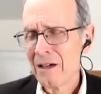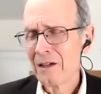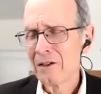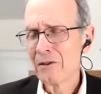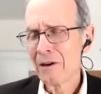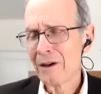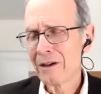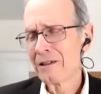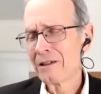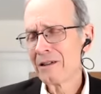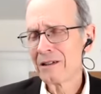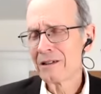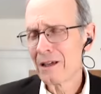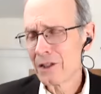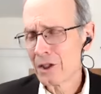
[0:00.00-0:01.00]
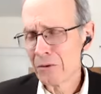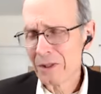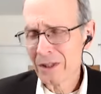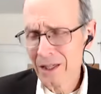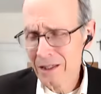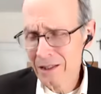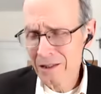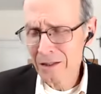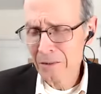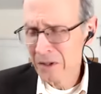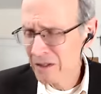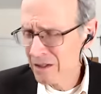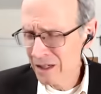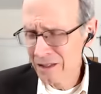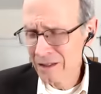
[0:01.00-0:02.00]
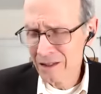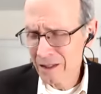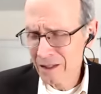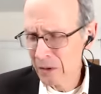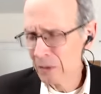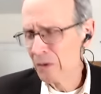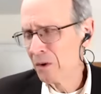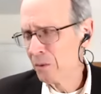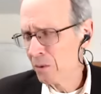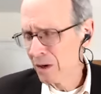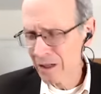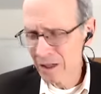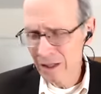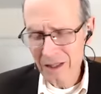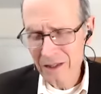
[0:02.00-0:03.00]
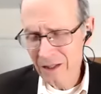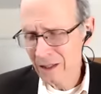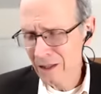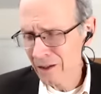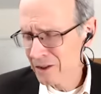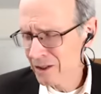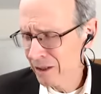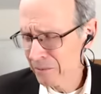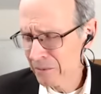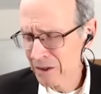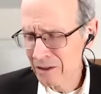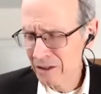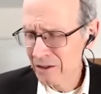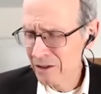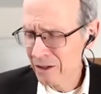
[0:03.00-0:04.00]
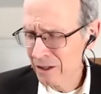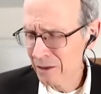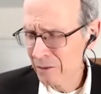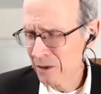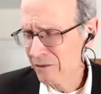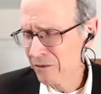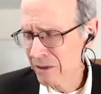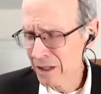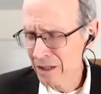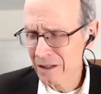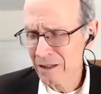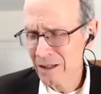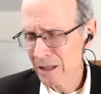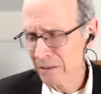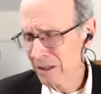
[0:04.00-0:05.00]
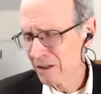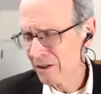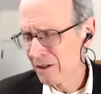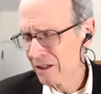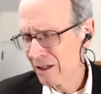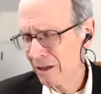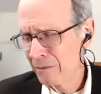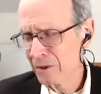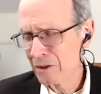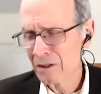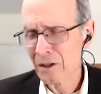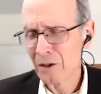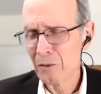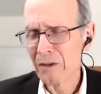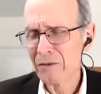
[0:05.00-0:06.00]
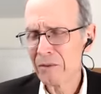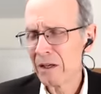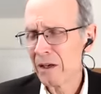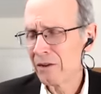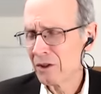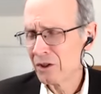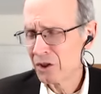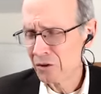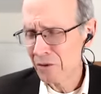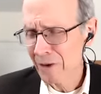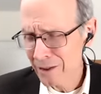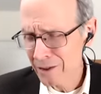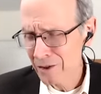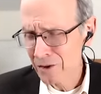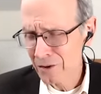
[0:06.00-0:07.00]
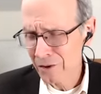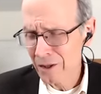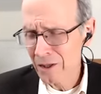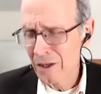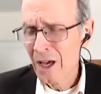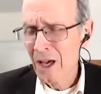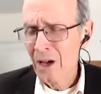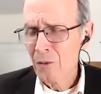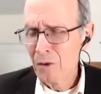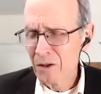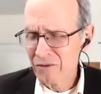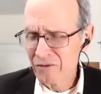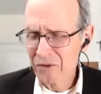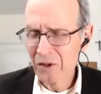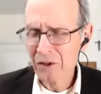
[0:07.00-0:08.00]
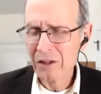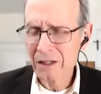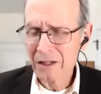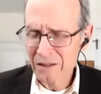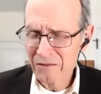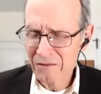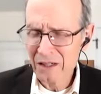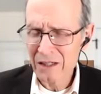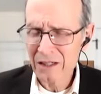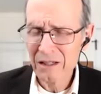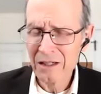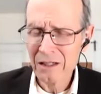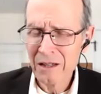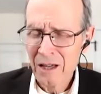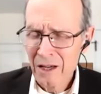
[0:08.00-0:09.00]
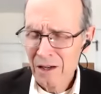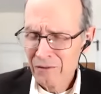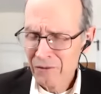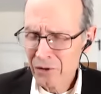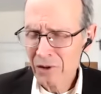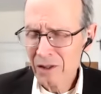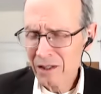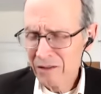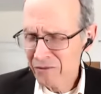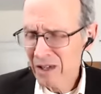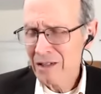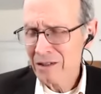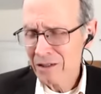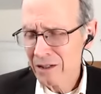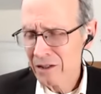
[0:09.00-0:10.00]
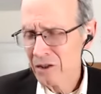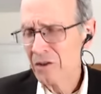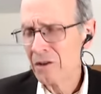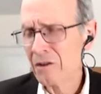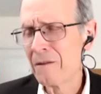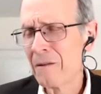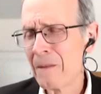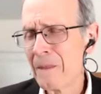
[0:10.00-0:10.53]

Draw us into such a relationship with Jesus that we won't want anything else. Help us to turn away from the entertainment. Help us to turn away from the other distractions so that we're fully convicted and fully invested in you.